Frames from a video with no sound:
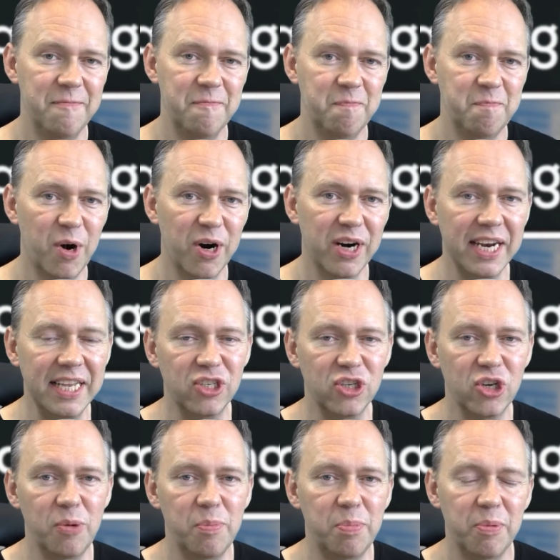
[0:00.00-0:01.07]
Marketing
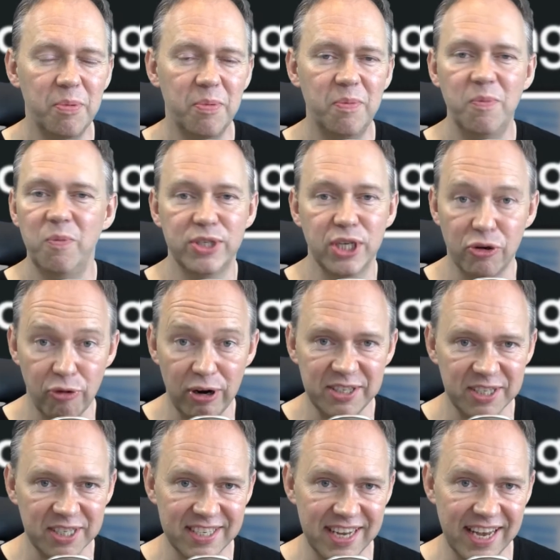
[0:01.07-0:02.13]
Scoop was a
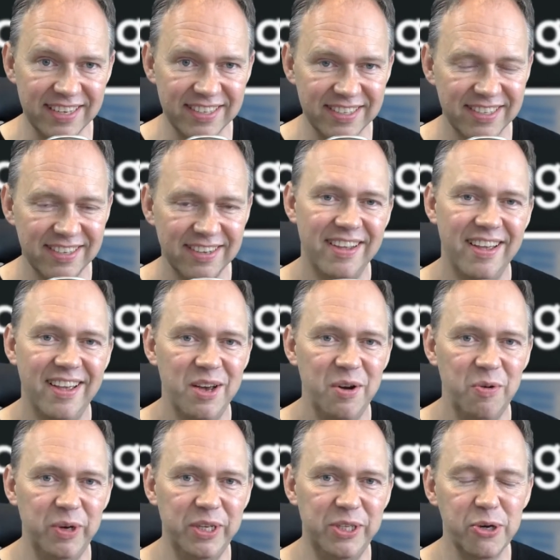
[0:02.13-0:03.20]
great success.
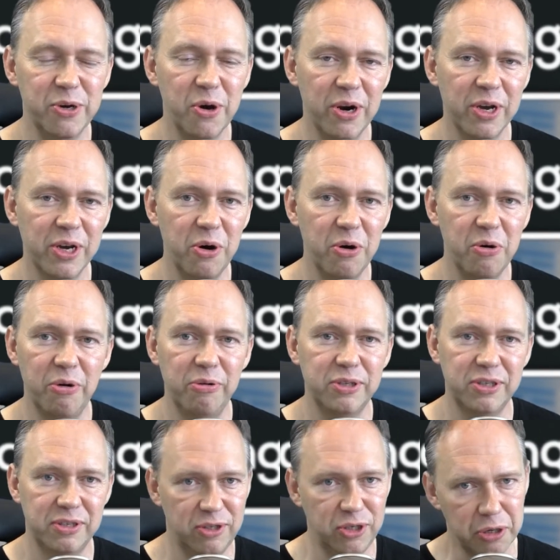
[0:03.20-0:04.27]
We took on a
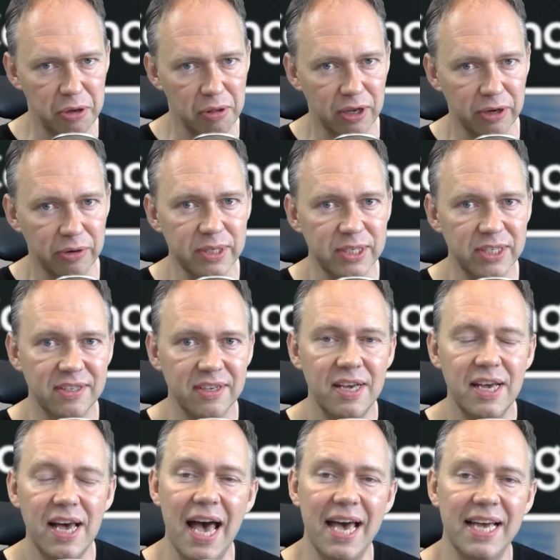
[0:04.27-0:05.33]
co-host, Judith Lewis,
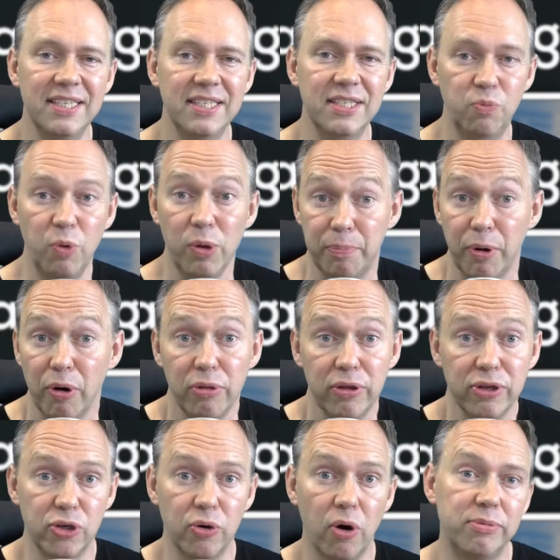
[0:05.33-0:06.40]
and we built
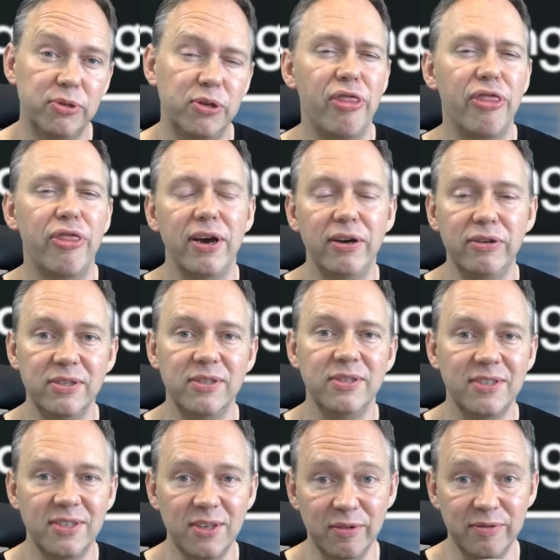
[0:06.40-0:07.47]
the show up to
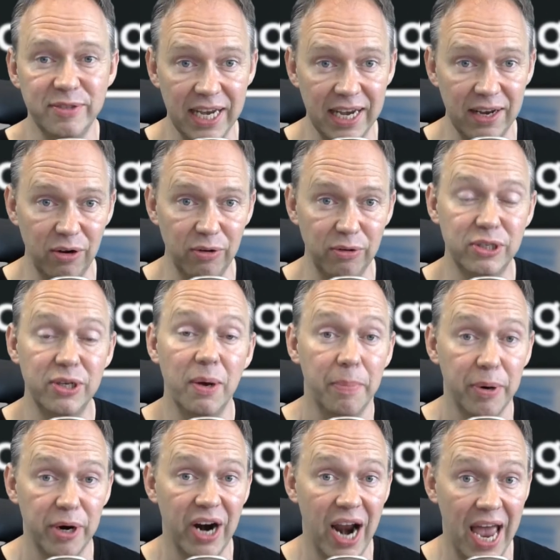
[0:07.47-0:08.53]
thousands of downloads
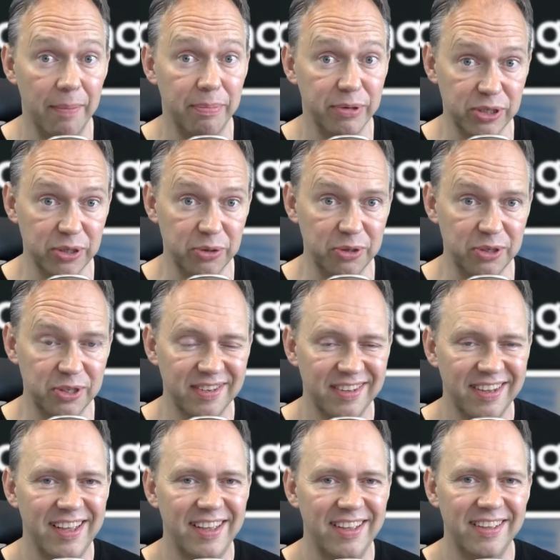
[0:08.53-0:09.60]
per episode.
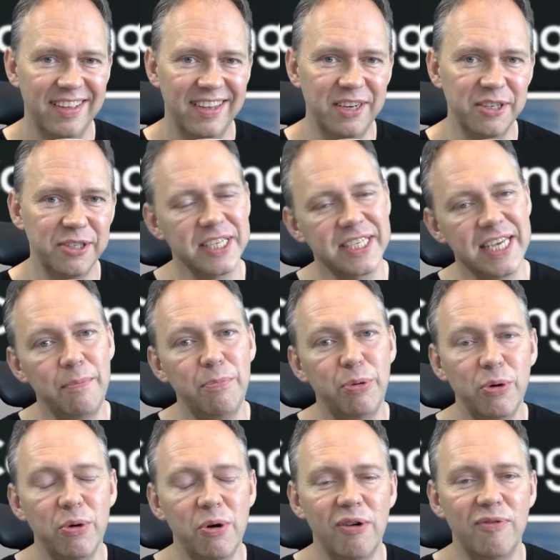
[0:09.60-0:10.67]
Here's an
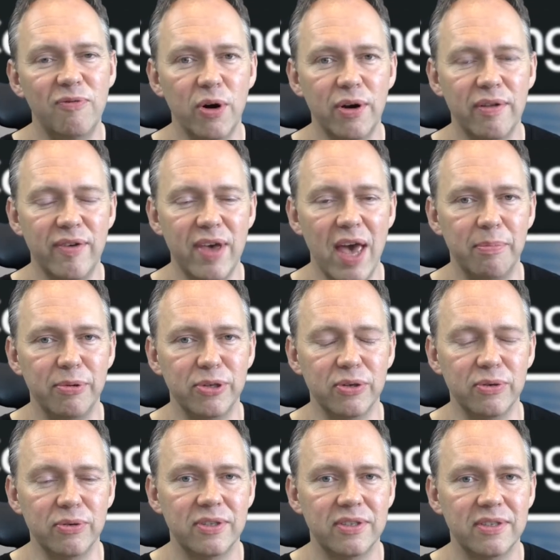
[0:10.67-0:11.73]
example of one of the
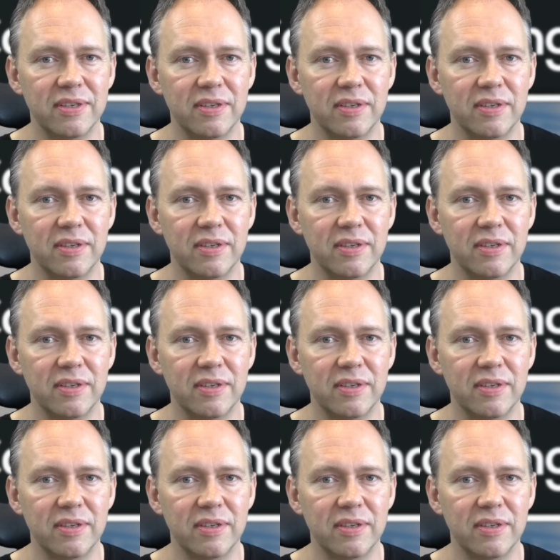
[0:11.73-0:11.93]
episodes.